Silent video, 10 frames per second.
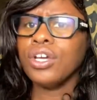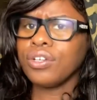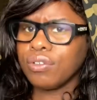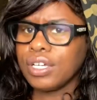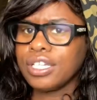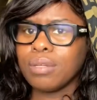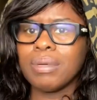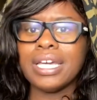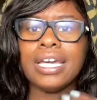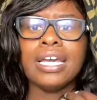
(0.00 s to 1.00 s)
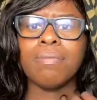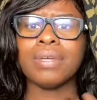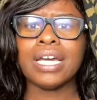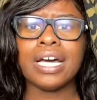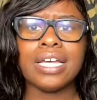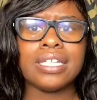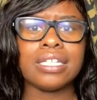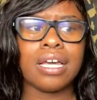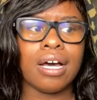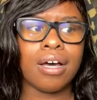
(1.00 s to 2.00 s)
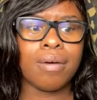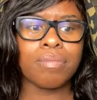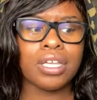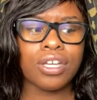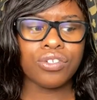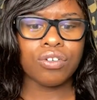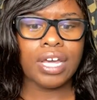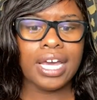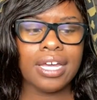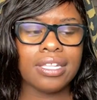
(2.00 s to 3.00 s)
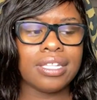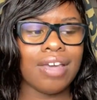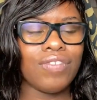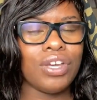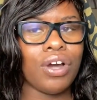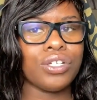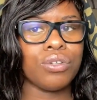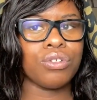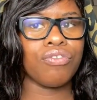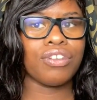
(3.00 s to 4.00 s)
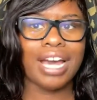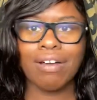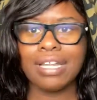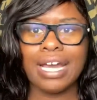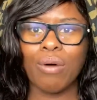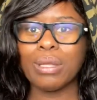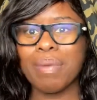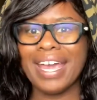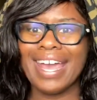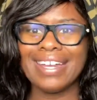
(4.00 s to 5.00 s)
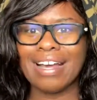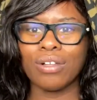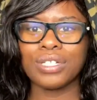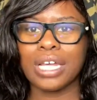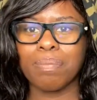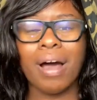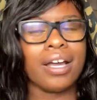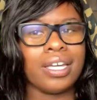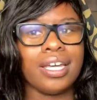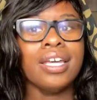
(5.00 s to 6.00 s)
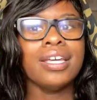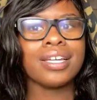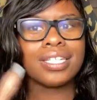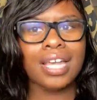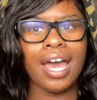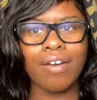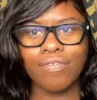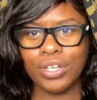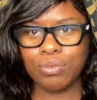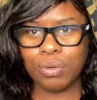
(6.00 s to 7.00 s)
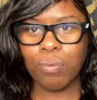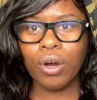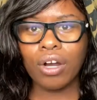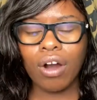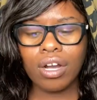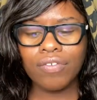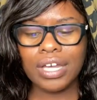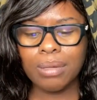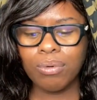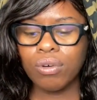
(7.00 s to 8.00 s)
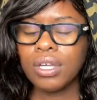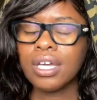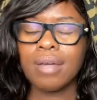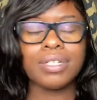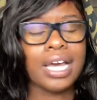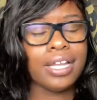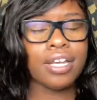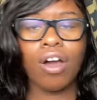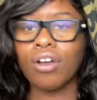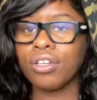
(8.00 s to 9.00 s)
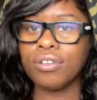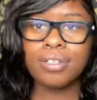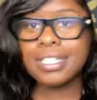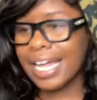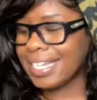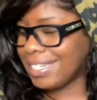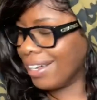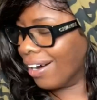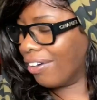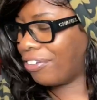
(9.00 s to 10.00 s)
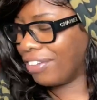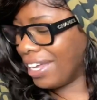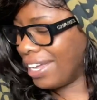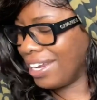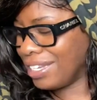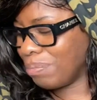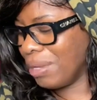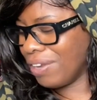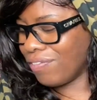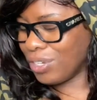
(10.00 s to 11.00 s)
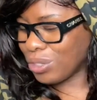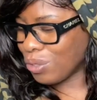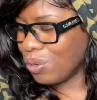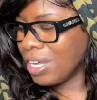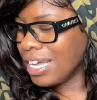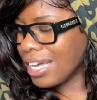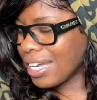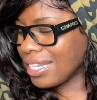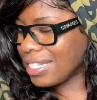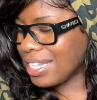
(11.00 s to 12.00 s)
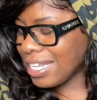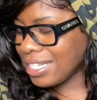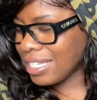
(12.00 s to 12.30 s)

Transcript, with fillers: you need to be because um, yesterday, that video I showed you from the outlet, only paid $8 out of pocket because I had Fetch reward card available. Telling y'all, use that stuff. It is beneficial because this